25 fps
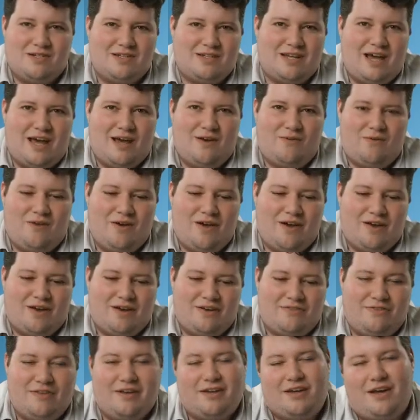today at work
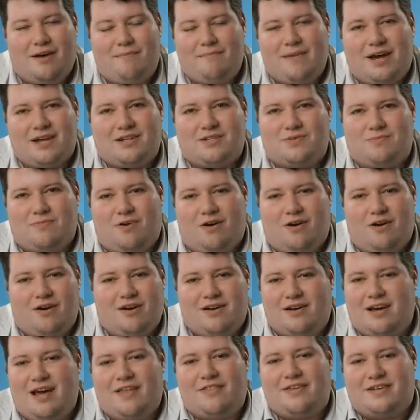and then come back tomorrow
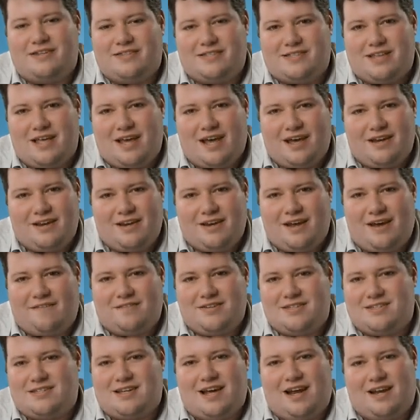and nothing's there and you'd have
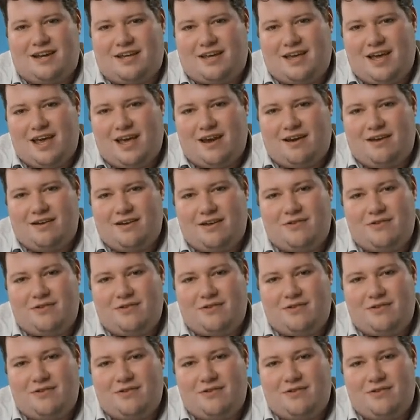to start again.